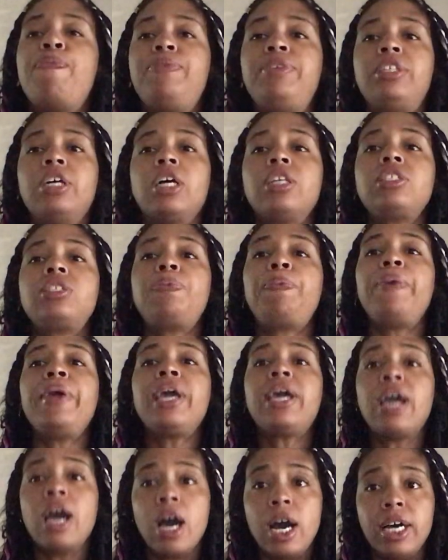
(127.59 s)
Just
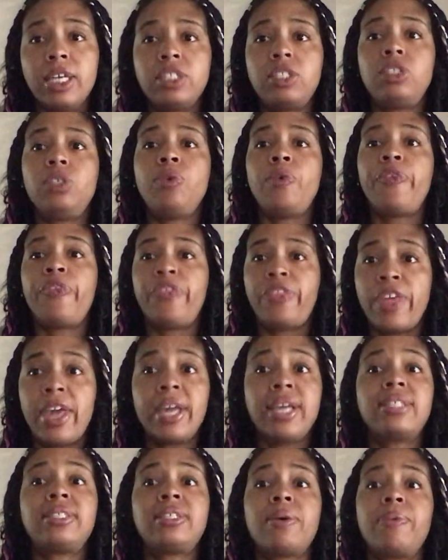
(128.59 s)
because you
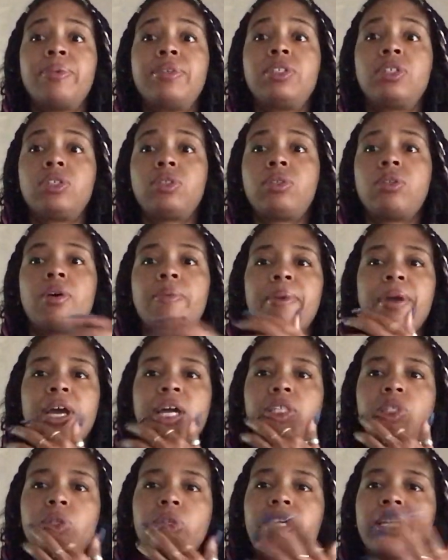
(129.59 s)
think someone's your, oh, my
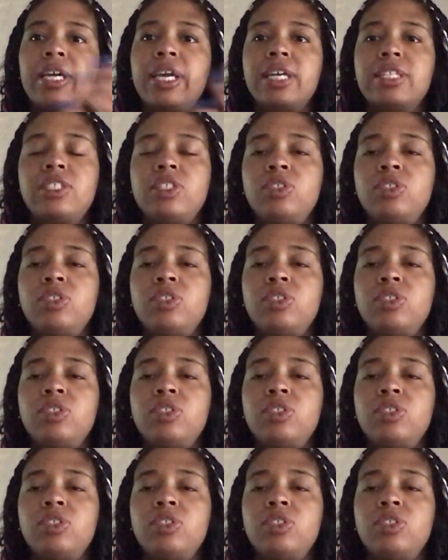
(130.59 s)
God, drilling again.